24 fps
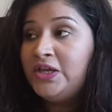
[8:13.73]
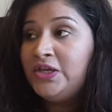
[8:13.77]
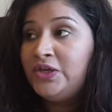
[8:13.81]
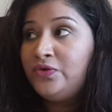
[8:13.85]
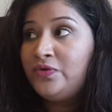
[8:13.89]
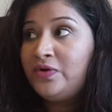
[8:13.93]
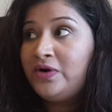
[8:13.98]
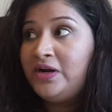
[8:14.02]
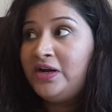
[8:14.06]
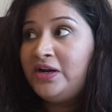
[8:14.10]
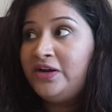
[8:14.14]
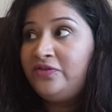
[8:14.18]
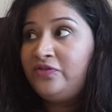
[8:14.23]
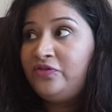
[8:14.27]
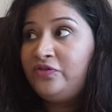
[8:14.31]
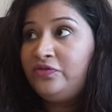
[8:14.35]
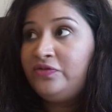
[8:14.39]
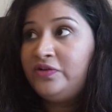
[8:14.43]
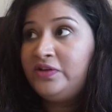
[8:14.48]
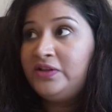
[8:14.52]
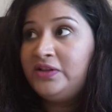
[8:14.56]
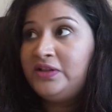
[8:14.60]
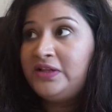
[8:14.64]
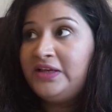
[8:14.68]
You are
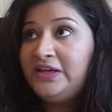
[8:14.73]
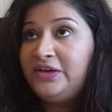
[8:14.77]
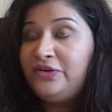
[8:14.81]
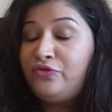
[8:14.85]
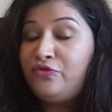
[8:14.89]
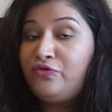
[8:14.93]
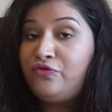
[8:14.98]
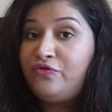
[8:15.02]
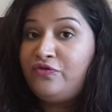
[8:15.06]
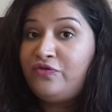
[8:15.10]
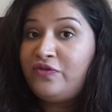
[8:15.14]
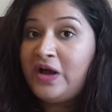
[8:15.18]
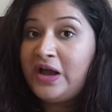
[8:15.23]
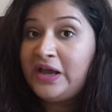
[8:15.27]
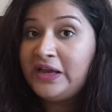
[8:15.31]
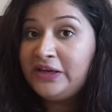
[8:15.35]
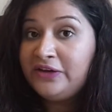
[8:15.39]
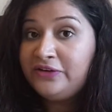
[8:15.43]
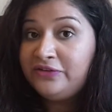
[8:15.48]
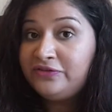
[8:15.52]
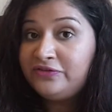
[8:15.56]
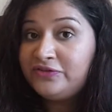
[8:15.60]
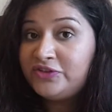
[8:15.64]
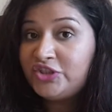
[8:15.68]
left with like
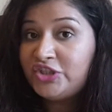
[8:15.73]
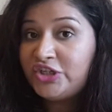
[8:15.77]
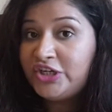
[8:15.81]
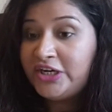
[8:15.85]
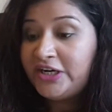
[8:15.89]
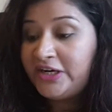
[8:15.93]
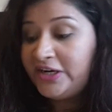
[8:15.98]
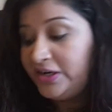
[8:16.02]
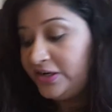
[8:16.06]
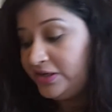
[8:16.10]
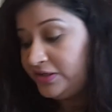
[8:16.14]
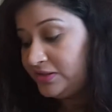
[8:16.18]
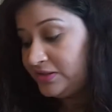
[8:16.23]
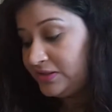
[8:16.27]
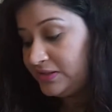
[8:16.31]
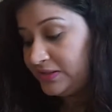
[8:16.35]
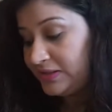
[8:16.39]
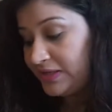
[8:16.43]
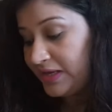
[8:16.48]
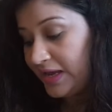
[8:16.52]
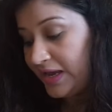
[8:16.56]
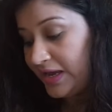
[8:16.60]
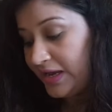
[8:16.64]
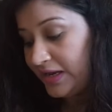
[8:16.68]
5
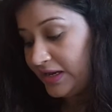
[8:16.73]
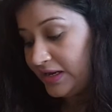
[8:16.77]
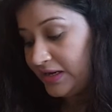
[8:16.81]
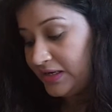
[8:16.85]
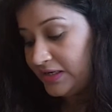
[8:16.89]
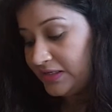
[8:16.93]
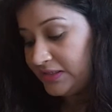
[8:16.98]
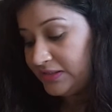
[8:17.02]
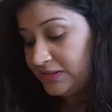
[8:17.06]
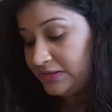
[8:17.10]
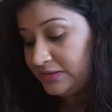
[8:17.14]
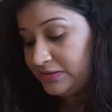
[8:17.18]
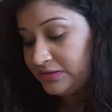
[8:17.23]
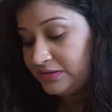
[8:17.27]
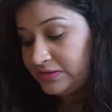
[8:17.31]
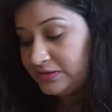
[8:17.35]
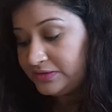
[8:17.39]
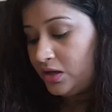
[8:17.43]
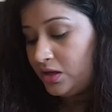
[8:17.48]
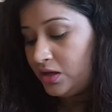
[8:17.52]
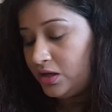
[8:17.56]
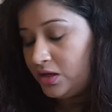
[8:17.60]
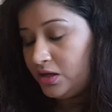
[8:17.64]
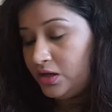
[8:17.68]
shades, and
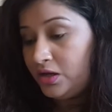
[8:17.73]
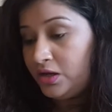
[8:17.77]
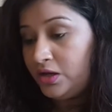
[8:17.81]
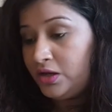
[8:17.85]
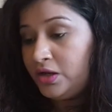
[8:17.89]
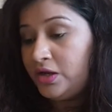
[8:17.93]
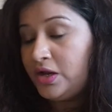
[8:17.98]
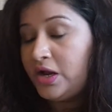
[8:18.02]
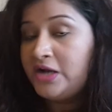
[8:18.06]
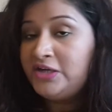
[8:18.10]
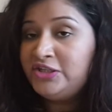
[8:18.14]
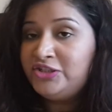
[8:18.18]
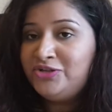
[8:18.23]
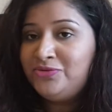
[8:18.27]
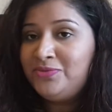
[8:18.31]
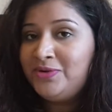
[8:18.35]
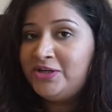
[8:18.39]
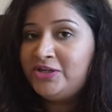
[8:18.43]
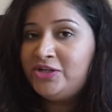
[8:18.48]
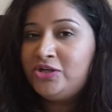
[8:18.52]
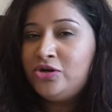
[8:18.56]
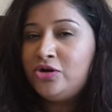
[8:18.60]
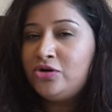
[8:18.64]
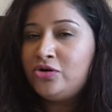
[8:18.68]

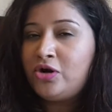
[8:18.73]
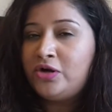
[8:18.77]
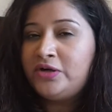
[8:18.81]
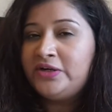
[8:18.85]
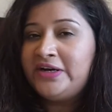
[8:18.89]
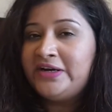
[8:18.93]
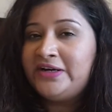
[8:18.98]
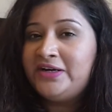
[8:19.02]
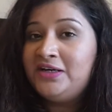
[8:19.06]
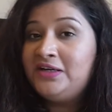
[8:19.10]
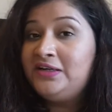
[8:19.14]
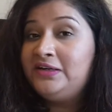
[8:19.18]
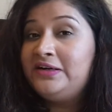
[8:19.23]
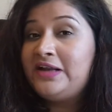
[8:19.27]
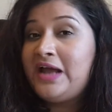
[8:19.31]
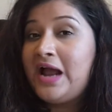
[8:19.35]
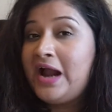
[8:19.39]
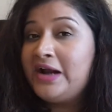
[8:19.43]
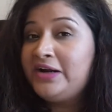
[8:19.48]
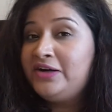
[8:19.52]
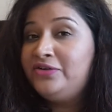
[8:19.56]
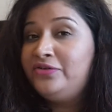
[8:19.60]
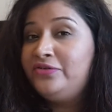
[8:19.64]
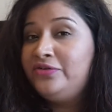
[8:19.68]
ultimately you're not getting
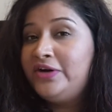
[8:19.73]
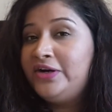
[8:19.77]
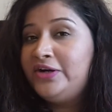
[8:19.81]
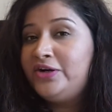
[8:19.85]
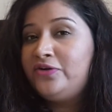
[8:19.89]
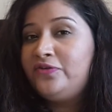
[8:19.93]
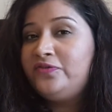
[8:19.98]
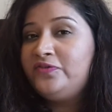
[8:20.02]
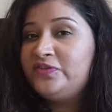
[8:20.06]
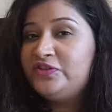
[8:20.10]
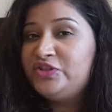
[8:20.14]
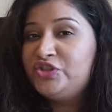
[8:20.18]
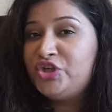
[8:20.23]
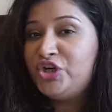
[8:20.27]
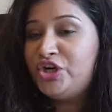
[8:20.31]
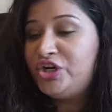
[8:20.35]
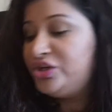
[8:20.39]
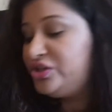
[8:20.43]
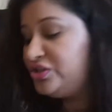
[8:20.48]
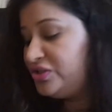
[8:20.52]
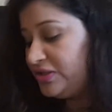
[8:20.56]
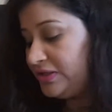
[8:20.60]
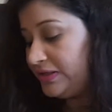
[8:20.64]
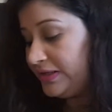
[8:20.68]
that great of
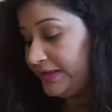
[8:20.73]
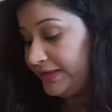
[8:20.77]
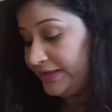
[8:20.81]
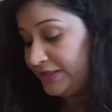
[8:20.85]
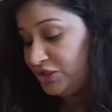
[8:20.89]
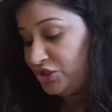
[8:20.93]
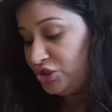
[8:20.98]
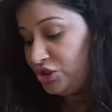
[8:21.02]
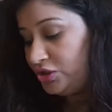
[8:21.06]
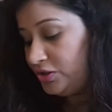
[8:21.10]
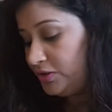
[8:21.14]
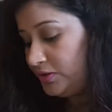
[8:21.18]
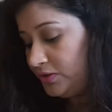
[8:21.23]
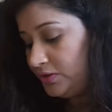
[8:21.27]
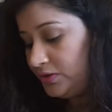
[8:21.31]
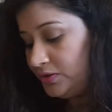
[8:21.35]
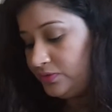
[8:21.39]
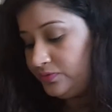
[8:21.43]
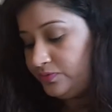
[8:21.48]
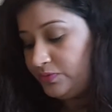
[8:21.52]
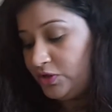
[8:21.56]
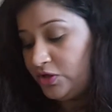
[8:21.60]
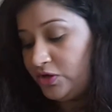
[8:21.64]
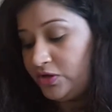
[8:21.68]
shade selection,
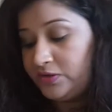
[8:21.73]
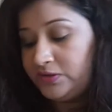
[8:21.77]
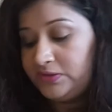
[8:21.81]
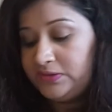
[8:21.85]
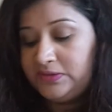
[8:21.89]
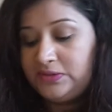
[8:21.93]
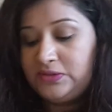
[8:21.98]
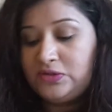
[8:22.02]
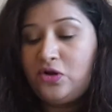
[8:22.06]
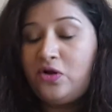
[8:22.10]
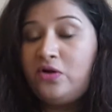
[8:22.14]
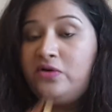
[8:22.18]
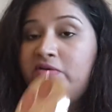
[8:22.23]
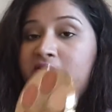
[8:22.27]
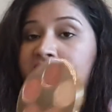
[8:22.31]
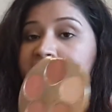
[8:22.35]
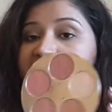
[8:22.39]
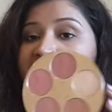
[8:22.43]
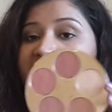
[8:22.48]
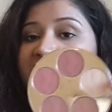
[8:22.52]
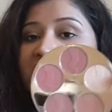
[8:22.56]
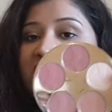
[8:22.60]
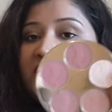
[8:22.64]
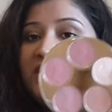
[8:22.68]
because
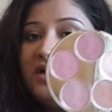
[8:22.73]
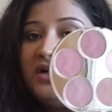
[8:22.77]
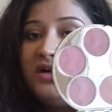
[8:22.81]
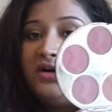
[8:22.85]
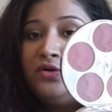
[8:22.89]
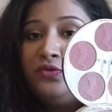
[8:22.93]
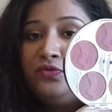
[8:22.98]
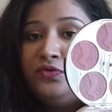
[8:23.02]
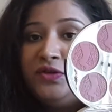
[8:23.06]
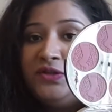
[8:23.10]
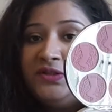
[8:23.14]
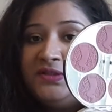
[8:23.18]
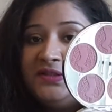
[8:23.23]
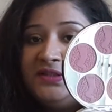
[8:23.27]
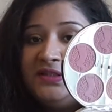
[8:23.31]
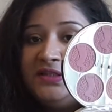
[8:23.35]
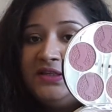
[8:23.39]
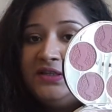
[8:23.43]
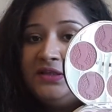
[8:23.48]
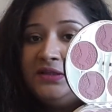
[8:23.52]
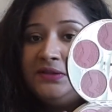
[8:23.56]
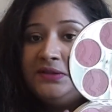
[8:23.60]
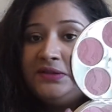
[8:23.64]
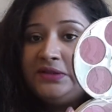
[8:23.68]
already we
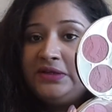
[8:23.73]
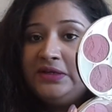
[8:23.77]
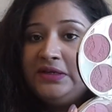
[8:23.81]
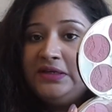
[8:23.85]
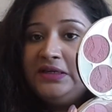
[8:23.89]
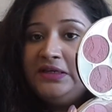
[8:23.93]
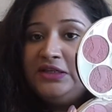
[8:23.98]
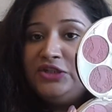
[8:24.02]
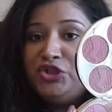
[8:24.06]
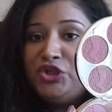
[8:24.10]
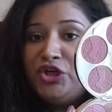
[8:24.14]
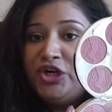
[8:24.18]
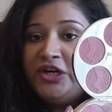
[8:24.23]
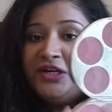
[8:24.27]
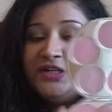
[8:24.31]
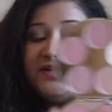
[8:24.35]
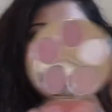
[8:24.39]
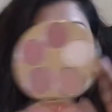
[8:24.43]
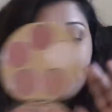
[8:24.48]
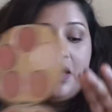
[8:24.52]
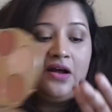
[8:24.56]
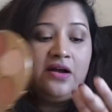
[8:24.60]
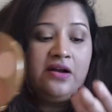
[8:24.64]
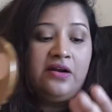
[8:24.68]
see 3
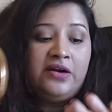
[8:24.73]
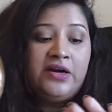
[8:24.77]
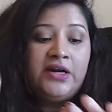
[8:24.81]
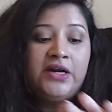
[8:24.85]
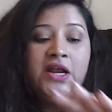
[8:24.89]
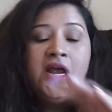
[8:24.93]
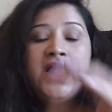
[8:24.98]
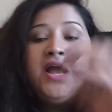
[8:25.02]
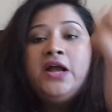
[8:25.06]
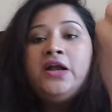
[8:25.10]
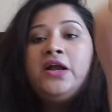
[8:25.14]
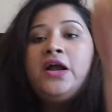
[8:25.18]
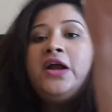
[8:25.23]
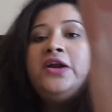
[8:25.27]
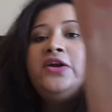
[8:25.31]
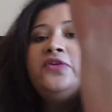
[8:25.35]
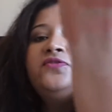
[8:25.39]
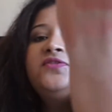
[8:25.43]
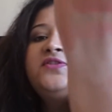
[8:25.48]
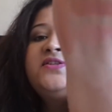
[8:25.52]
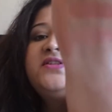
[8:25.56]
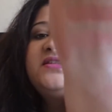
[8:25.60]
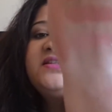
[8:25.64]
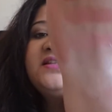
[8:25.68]
shades are kind
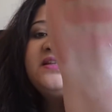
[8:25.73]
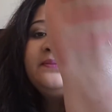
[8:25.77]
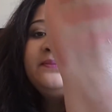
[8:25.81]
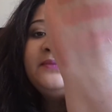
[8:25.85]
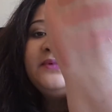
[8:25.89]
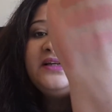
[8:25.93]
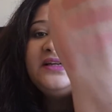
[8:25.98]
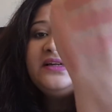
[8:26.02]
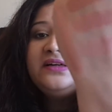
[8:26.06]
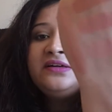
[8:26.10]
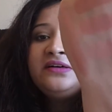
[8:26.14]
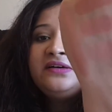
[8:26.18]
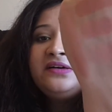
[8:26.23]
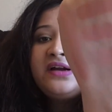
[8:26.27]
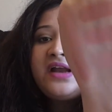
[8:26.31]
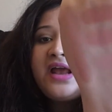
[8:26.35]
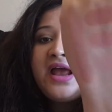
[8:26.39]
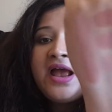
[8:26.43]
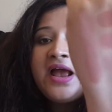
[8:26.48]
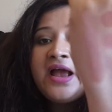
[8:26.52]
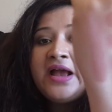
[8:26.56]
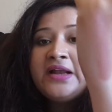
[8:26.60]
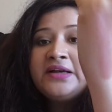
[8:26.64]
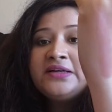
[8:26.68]
of similar
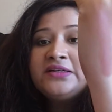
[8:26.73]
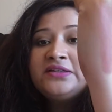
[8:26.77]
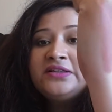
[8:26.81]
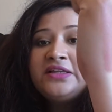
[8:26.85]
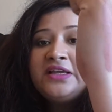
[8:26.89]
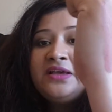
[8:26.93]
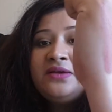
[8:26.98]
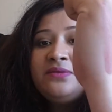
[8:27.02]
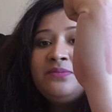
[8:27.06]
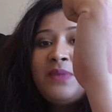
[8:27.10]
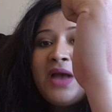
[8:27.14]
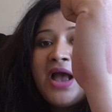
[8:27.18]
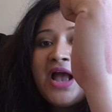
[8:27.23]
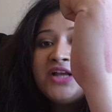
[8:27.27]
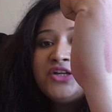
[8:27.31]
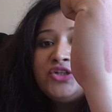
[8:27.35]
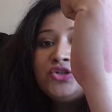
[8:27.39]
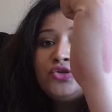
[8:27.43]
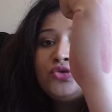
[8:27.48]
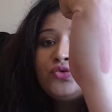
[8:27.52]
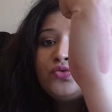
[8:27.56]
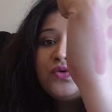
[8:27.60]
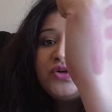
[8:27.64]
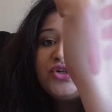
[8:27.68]
and they
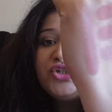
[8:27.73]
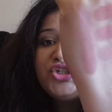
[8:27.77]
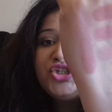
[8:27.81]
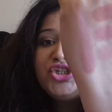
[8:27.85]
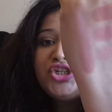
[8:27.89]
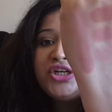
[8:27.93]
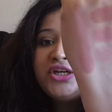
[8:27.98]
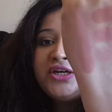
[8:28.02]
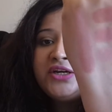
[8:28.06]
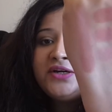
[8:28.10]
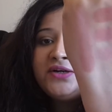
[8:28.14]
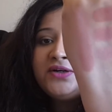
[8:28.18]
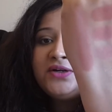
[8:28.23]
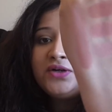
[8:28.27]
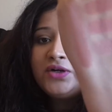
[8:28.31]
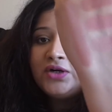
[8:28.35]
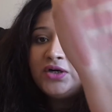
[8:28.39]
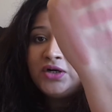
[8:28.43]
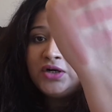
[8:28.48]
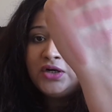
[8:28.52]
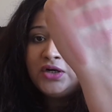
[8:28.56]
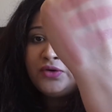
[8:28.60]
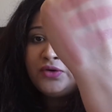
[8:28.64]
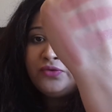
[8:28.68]
match to a shade
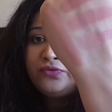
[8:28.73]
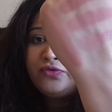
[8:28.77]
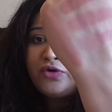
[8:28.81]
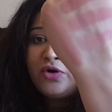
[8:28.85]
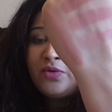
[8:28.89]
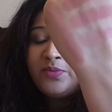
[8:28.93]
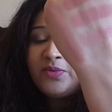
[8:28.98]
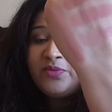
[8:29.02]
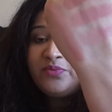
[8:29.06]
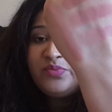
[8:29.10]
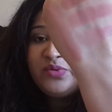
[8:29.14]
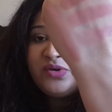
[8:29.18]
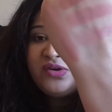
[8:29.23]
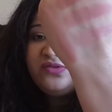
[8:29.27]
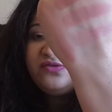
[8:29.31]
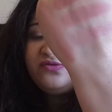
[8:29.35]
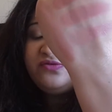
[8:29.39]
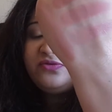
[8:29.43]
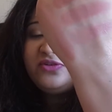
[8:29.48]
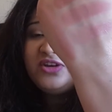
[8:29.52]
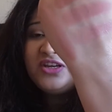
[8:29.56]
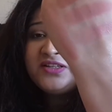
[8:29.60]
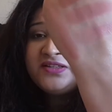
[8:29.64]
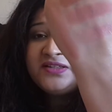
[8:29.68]
from a
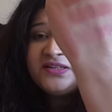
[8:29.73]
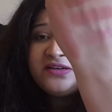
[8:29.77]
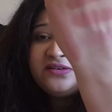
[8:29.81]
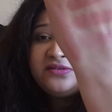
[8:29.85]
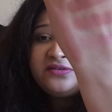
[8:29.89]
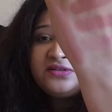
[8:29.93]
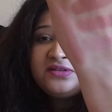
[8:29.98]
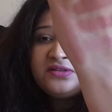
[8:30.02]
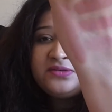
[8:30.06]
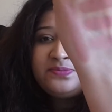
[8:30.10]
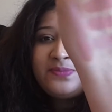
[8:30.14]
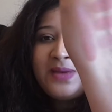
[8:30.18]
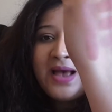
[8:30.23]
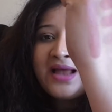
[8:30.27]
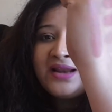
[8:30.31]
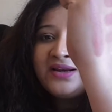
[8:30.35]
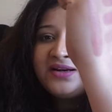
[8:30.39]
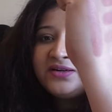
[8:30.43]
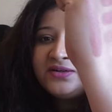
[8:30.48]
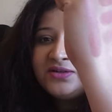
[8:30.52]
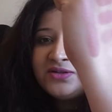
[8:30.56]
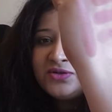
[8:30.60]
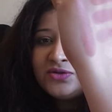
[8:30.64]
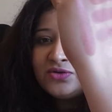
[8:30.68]
previous year's palette.